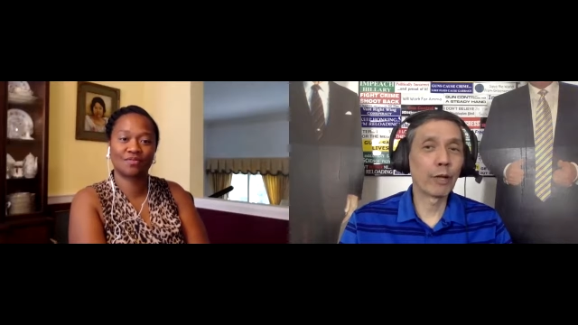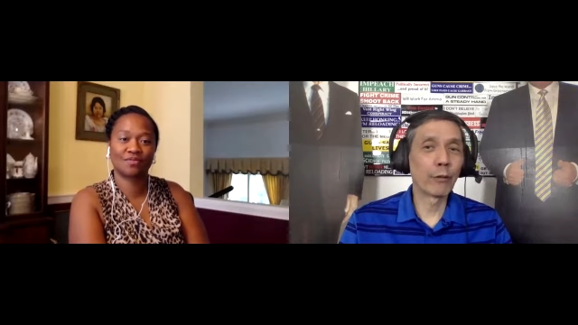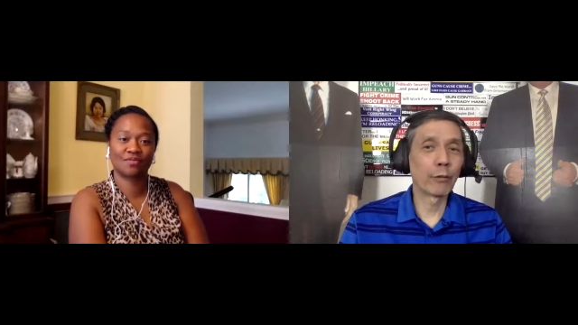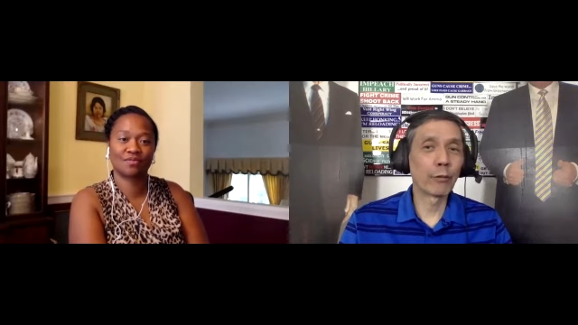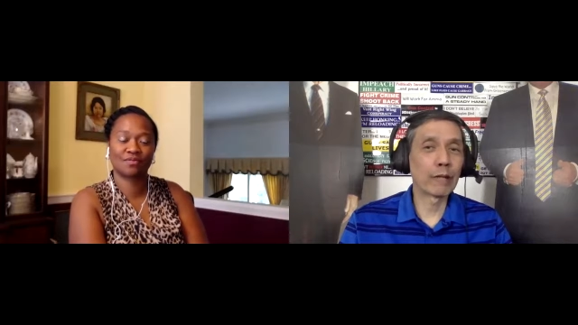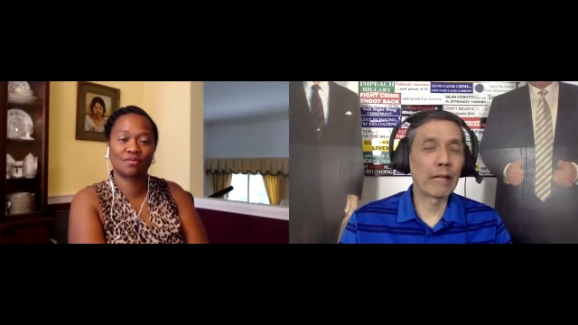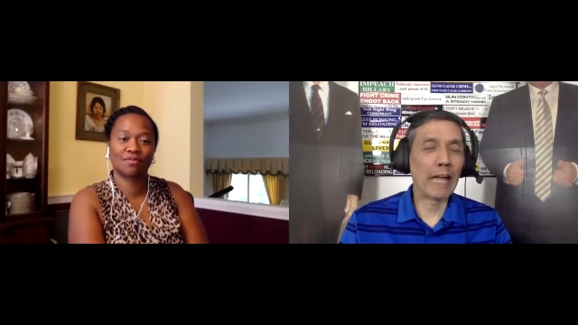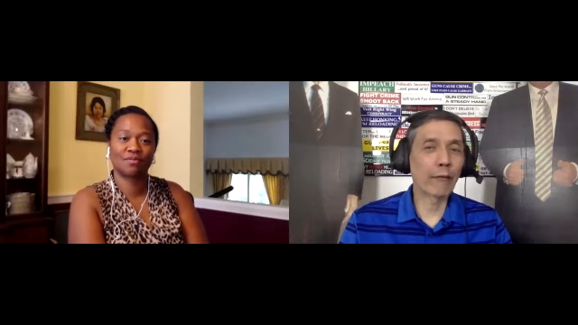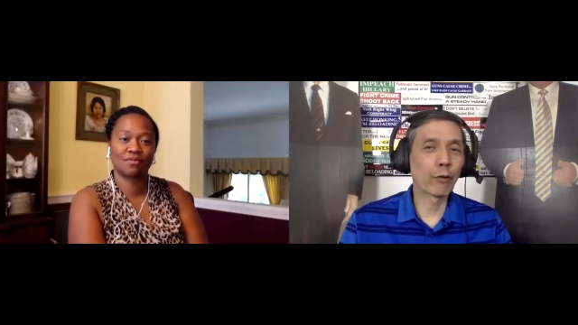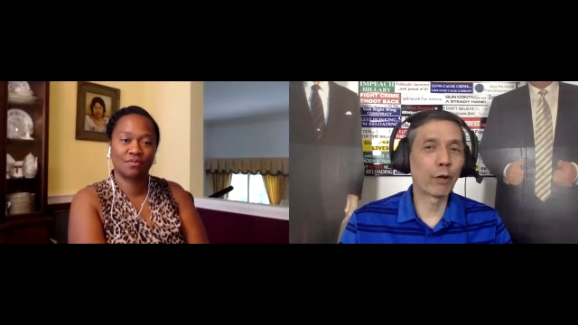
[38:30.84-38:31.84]
Speaker 1: you know,
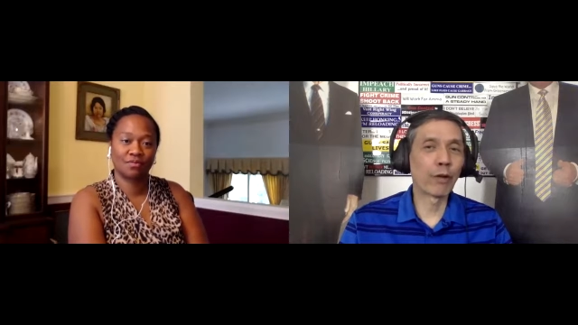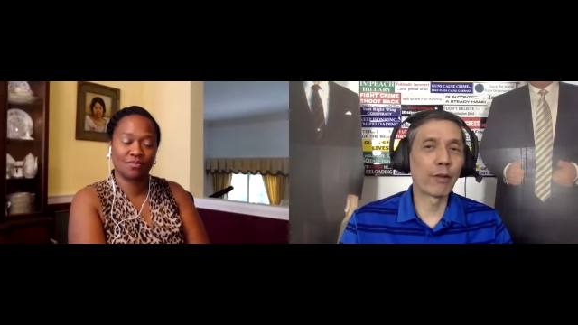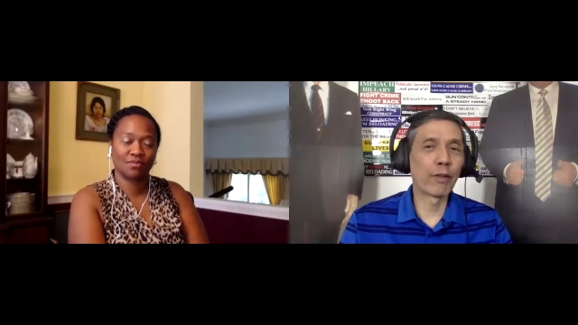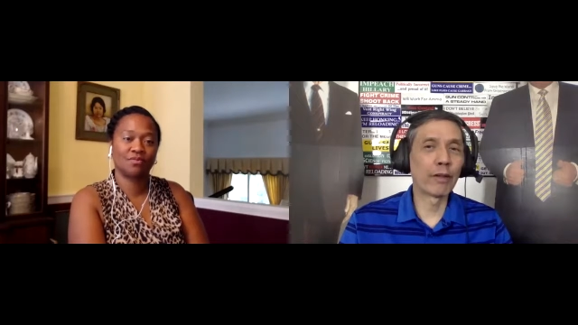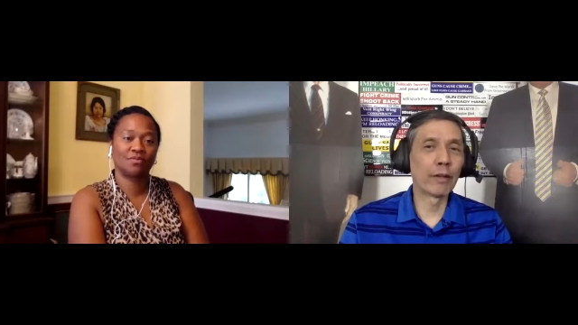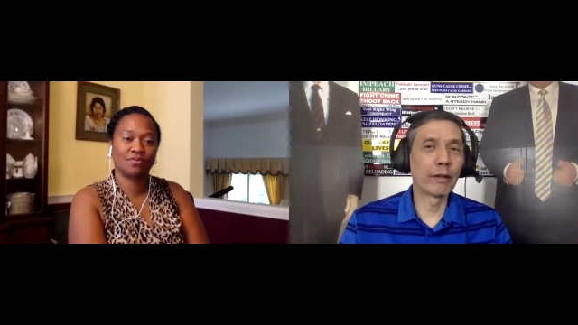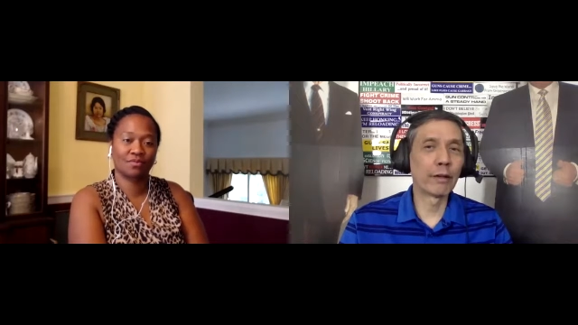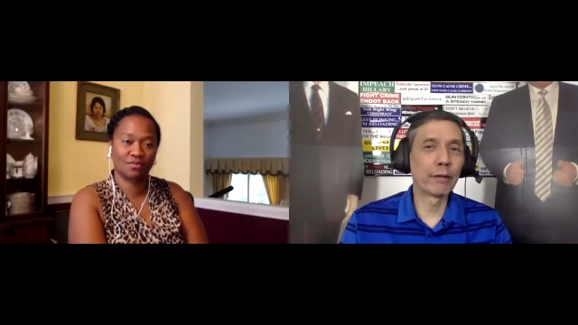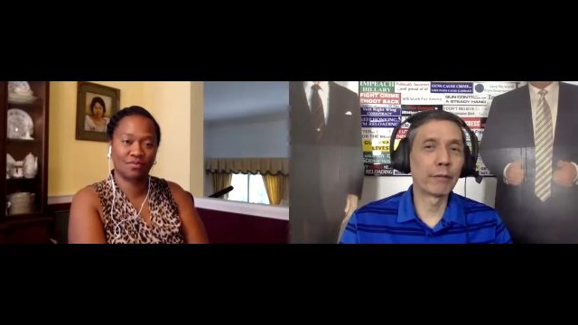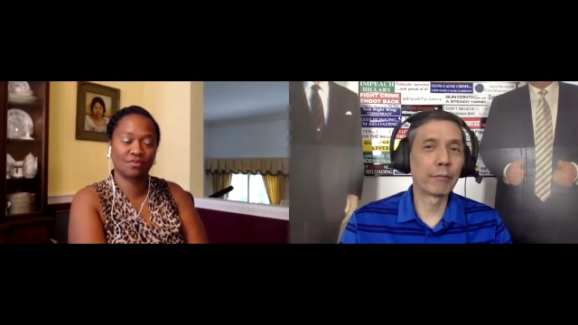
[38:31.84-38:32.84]
after all of the,
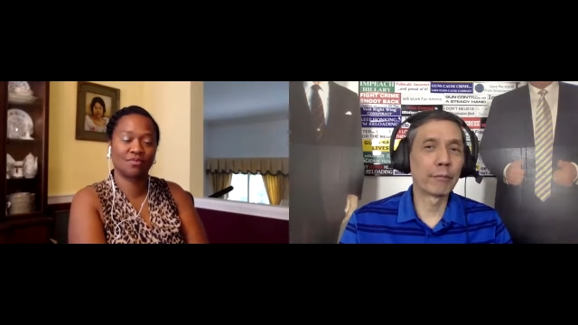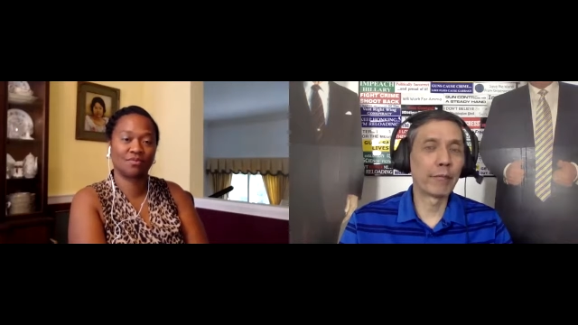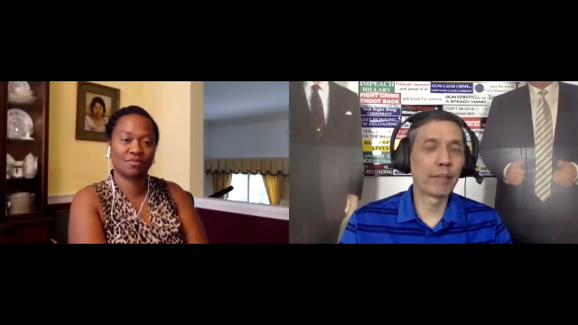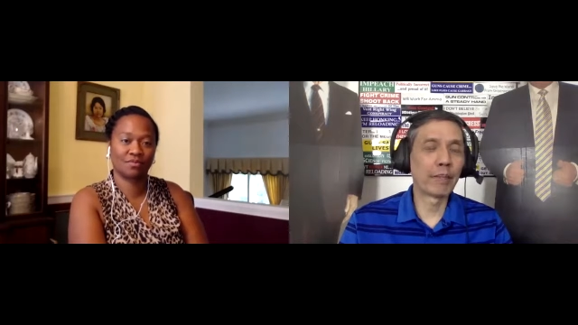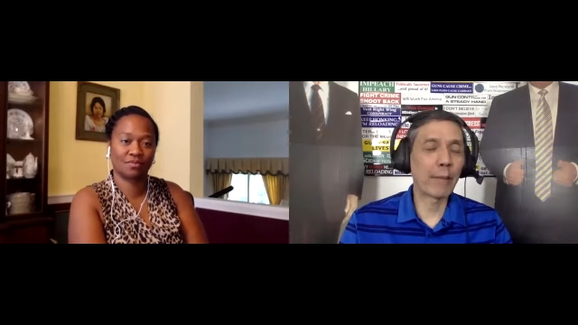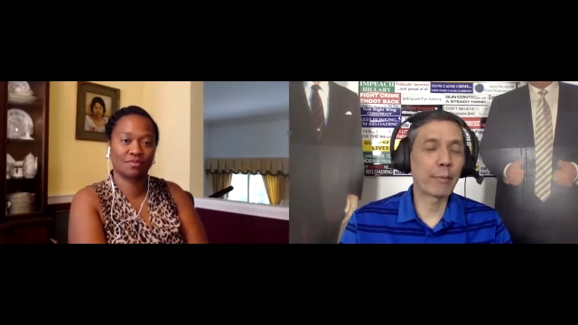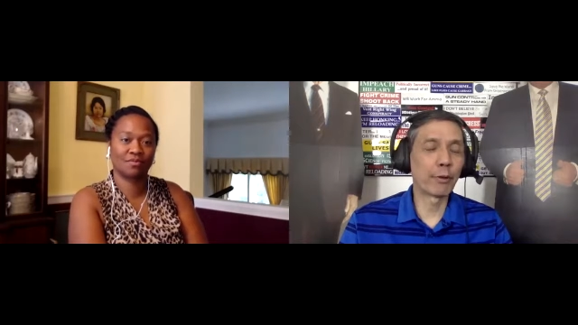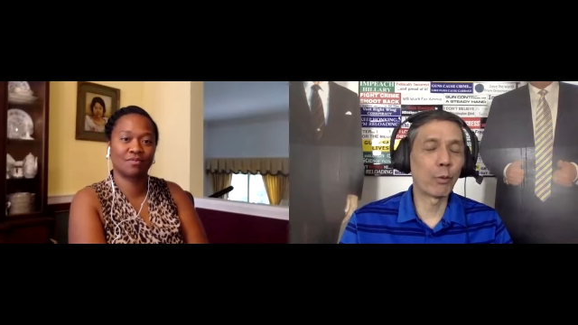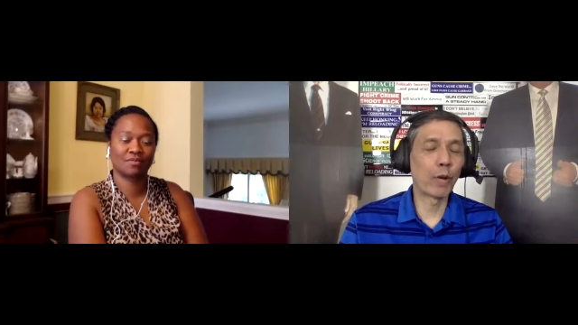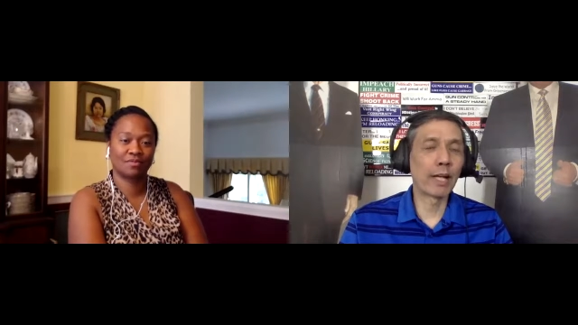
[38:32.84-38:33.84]
uh, the things happened
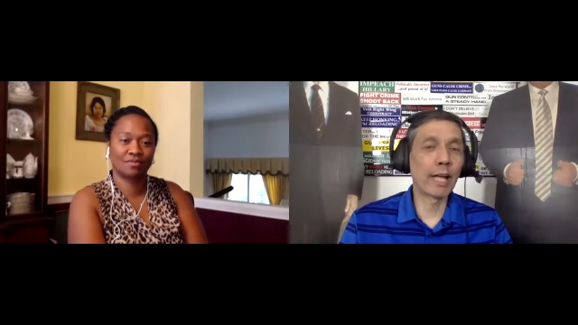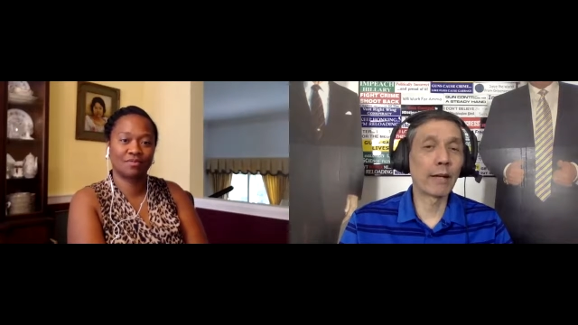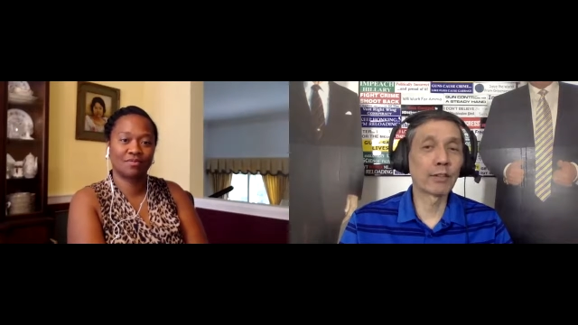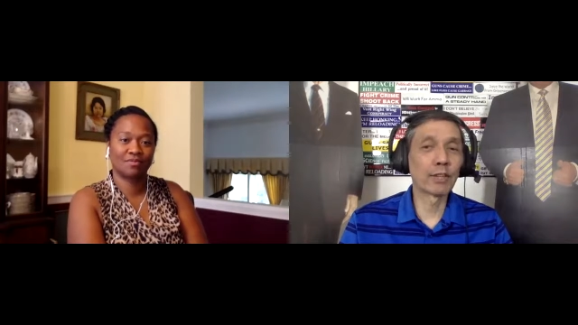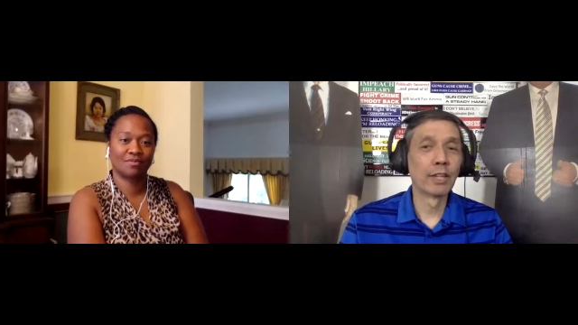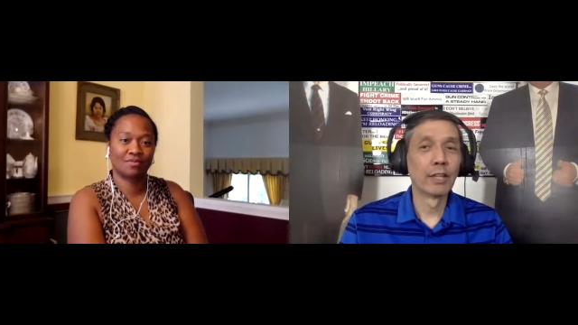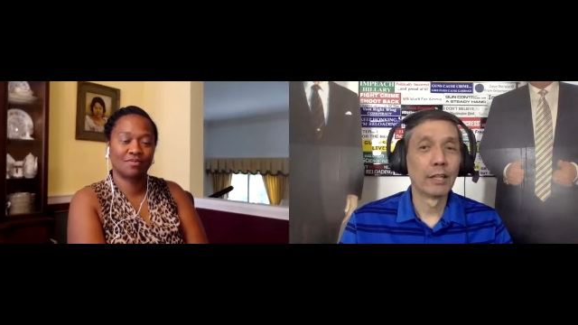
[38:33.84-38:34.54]
on the White House,